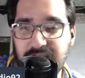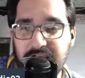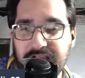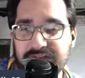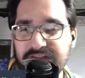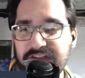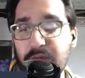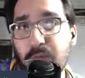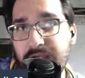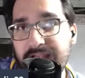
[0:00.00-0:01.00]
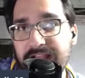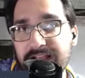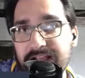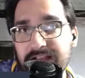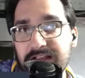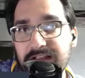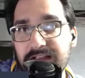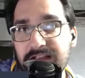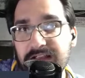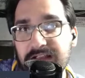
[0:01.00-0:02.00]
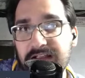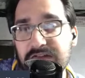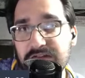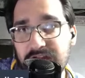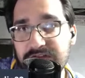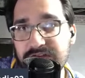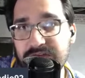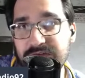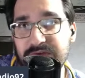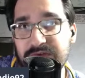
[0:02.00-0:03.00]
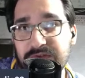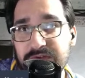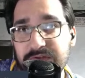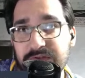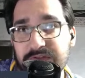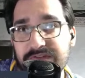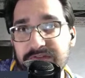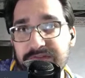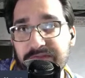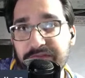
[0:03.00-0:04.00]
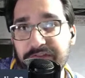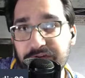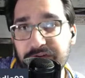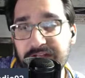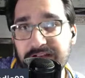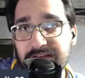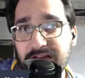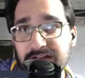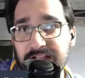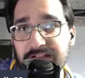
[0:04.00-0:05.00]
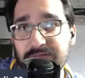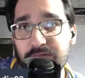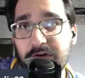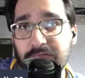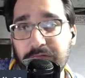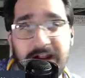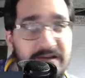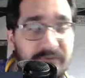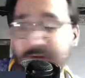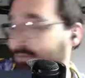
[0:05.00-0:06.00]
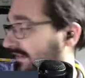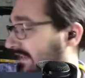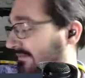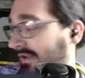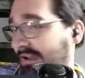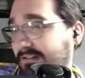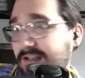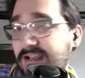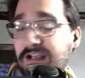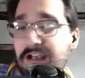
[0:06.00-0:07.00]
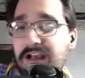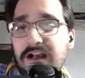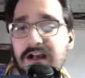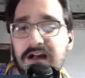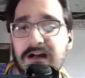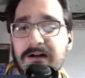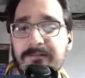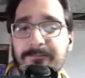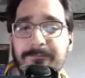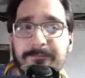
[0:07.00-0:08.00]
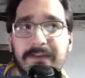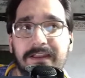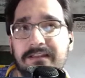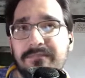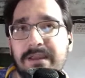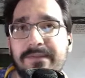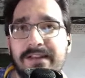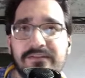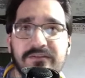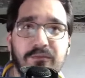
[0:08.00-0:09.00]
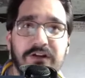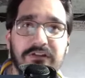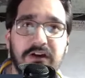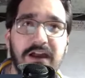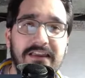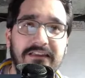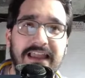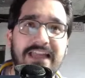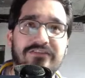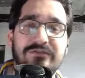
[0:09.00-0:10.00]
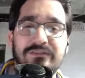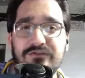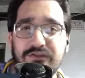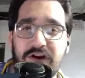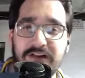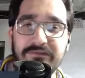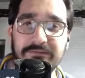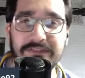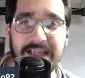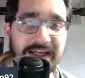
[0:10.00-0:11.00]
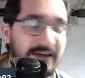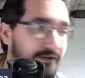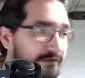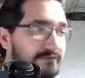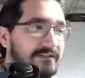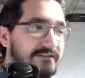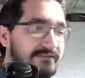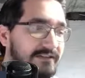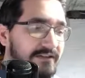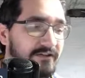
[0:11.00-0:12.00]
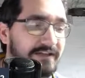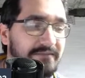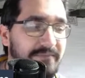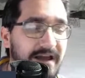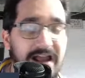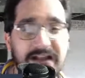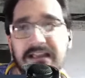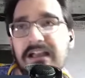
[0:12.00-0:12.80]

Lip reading: Because in a way, it's logical because they're still feuding. It's not like one random person came out. And then maybe that's just one last shot from KO to get back.